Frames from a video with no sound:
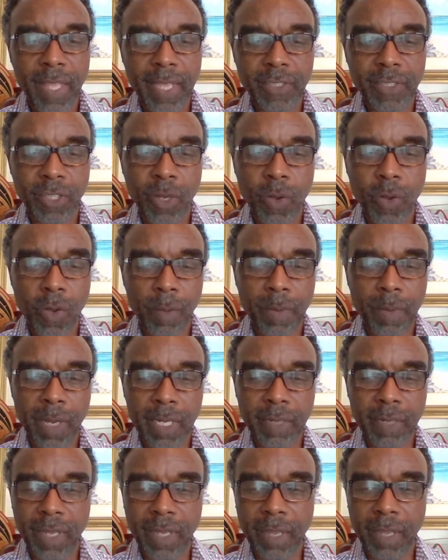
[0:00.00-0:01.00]
as a core
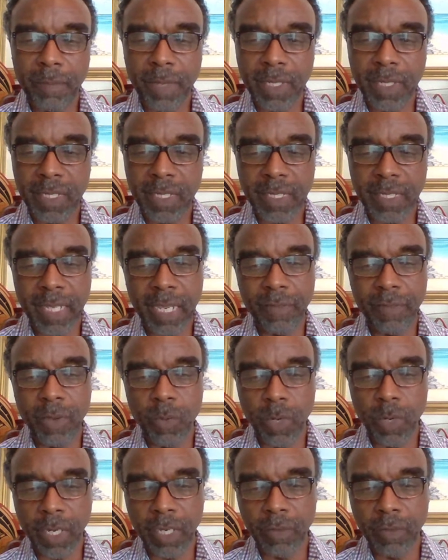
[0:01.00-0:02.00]
part of our business ever
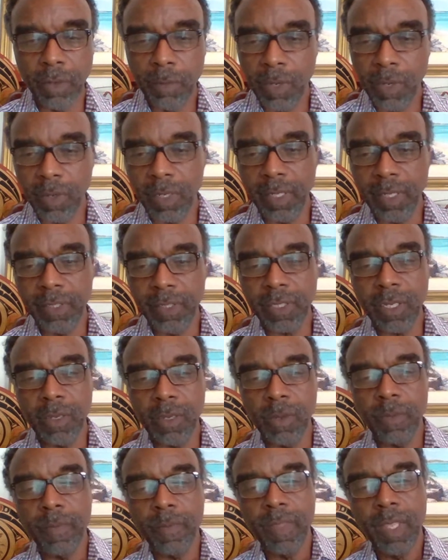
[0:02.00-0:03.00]
working remotely.
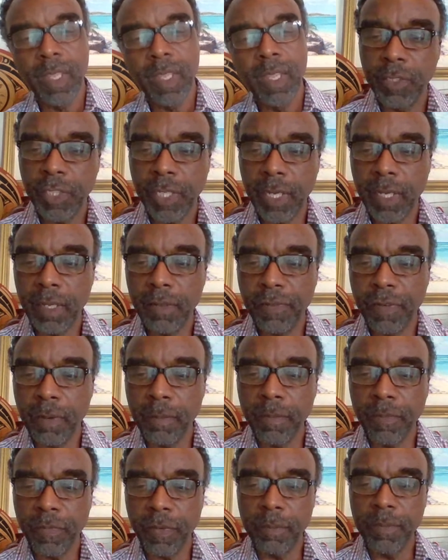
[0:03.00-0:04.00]
So, Michelle,
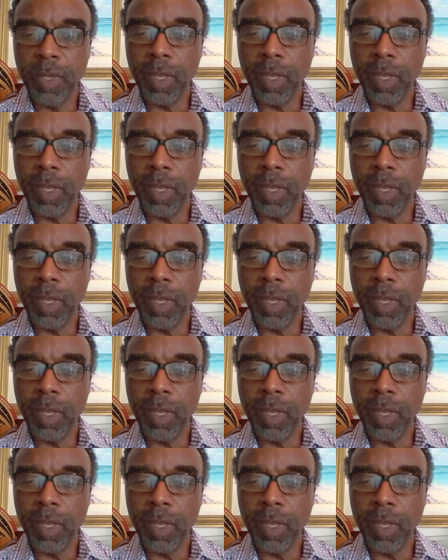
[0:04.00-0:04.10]
from